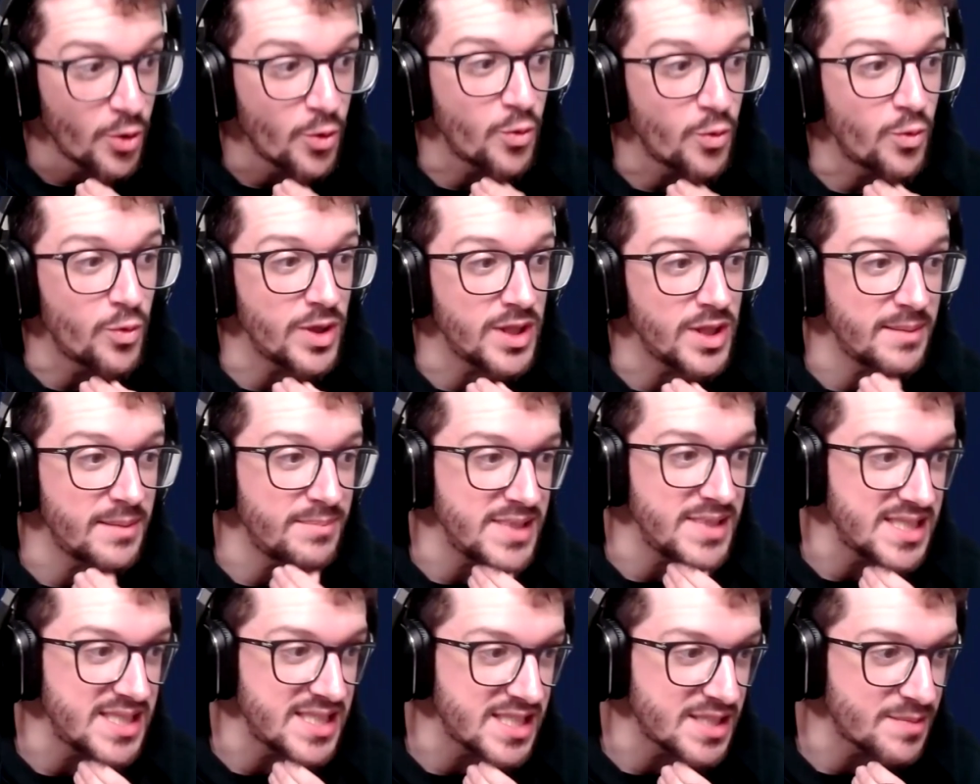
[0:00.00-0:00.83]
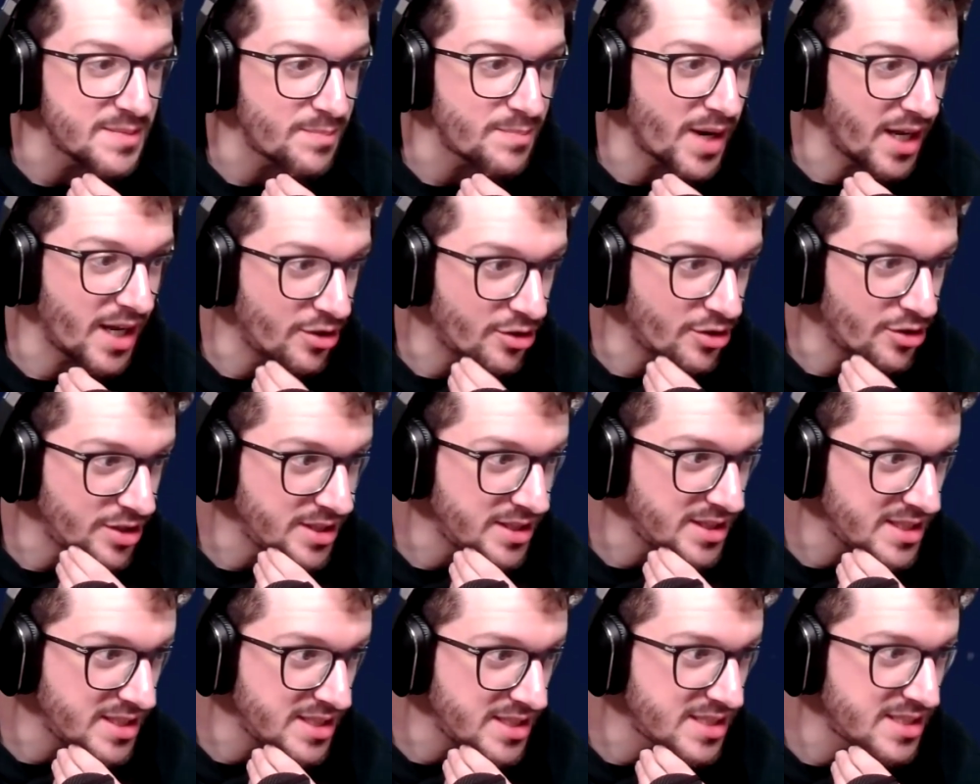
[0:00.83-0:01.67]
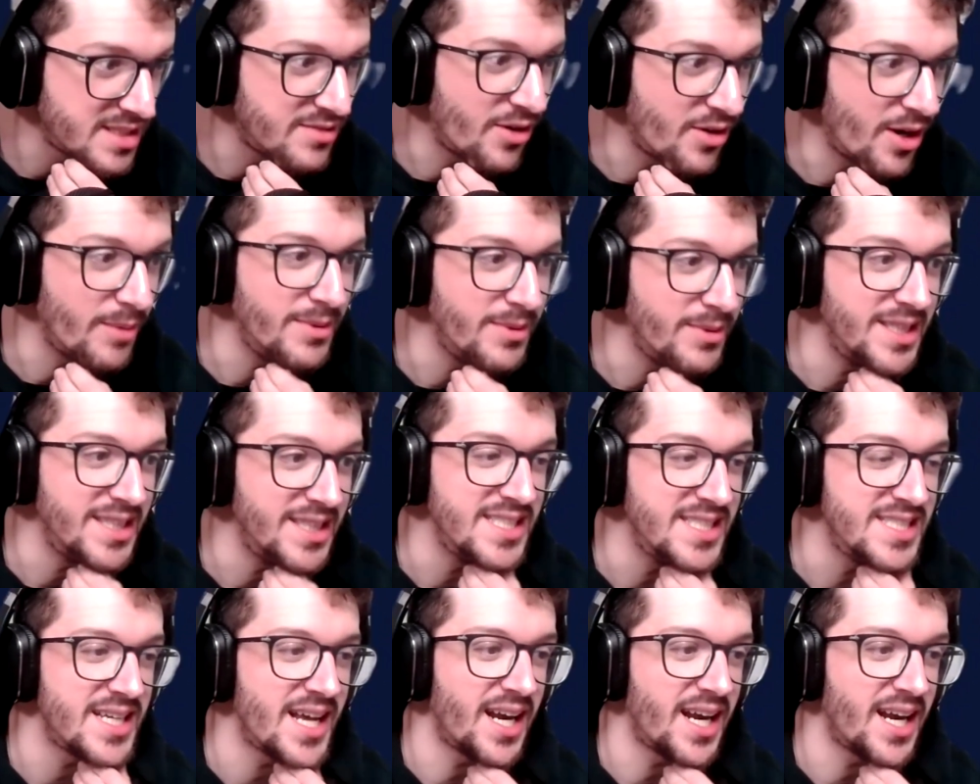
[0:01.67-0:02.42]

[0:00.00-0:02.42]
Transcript: with the business priorities driving these